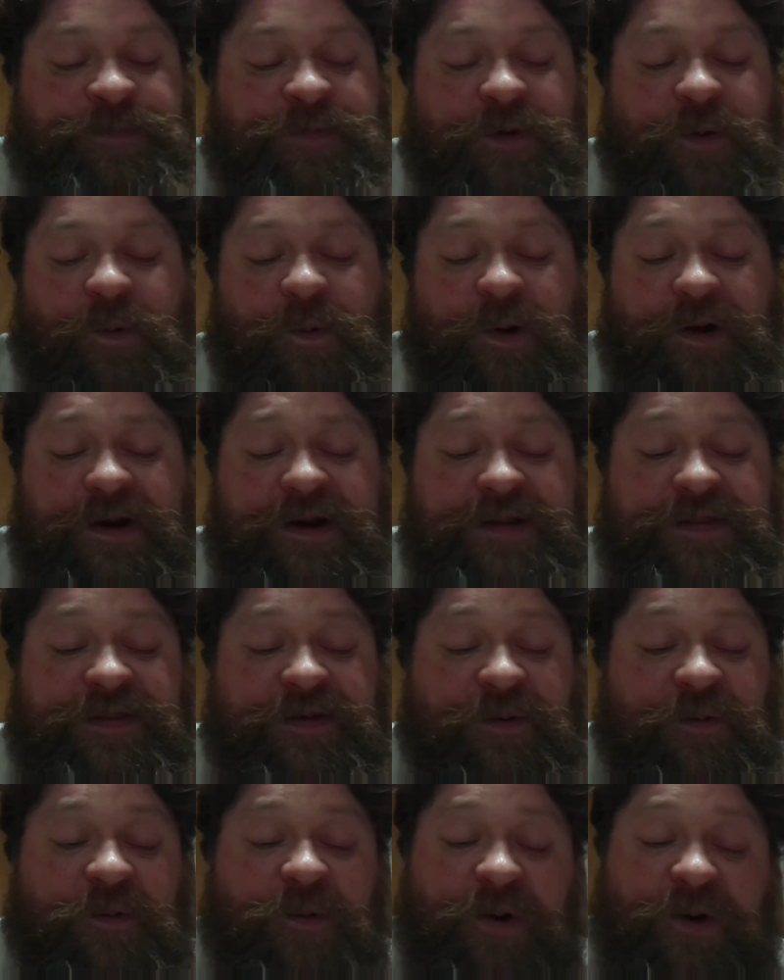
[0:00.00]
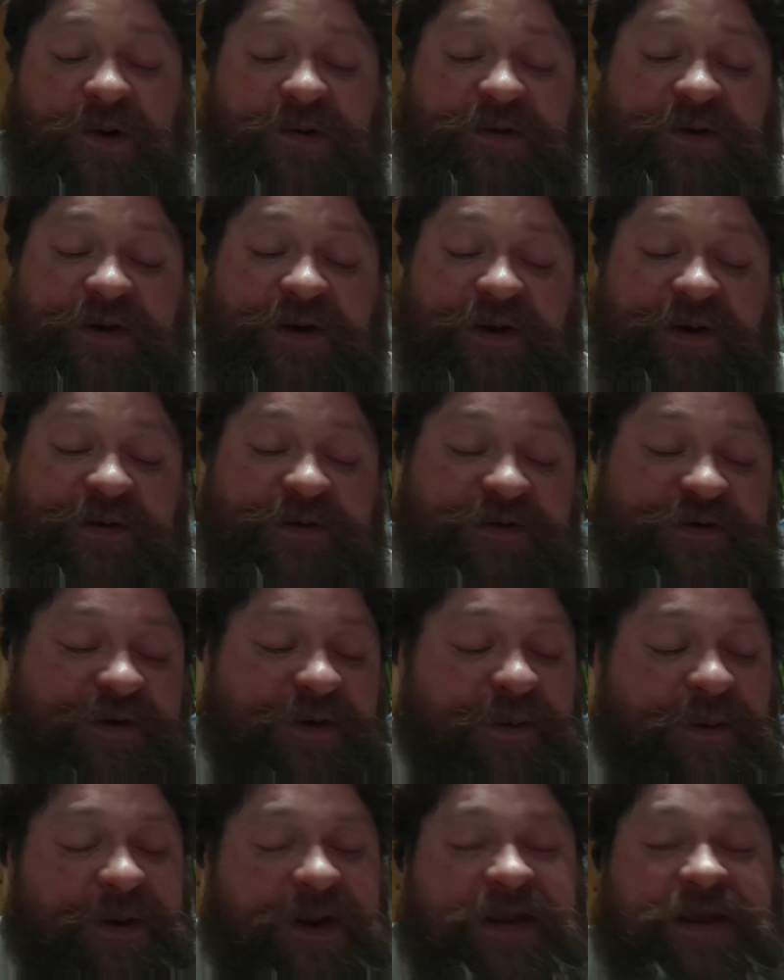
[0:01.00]
What in the world are you
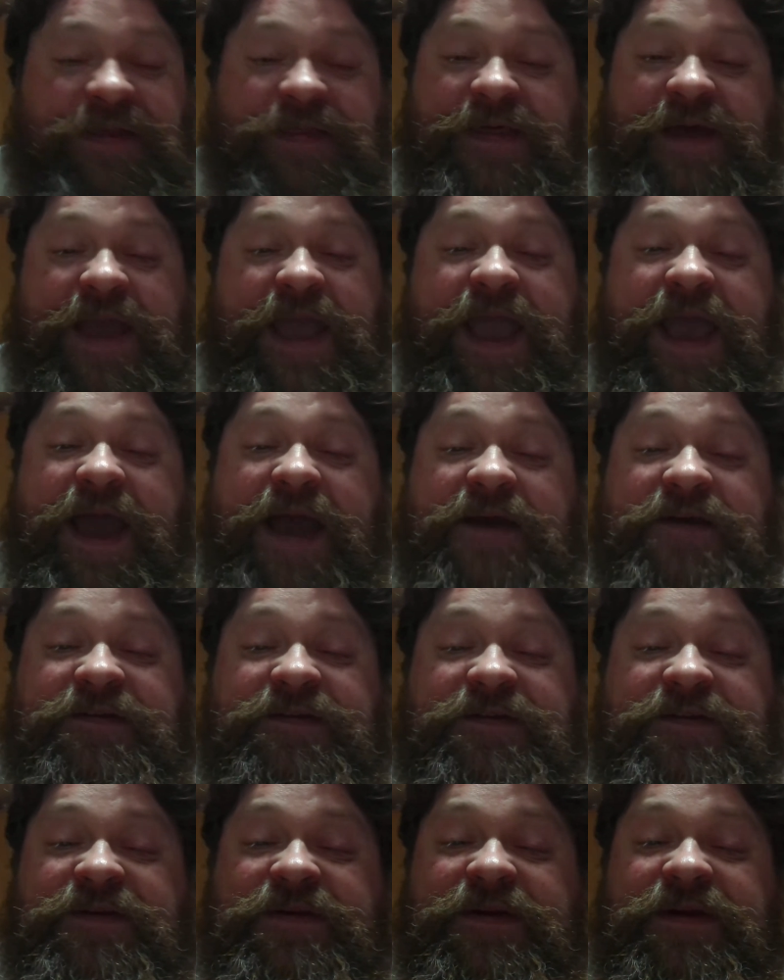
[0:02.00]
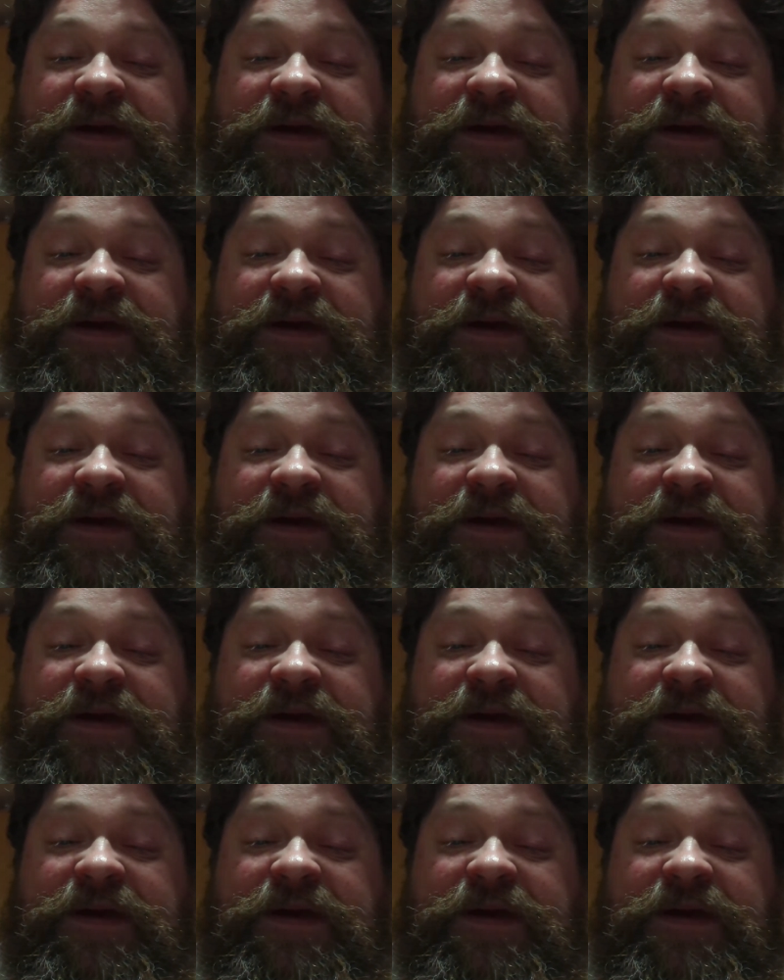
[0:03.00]
doing? they asked.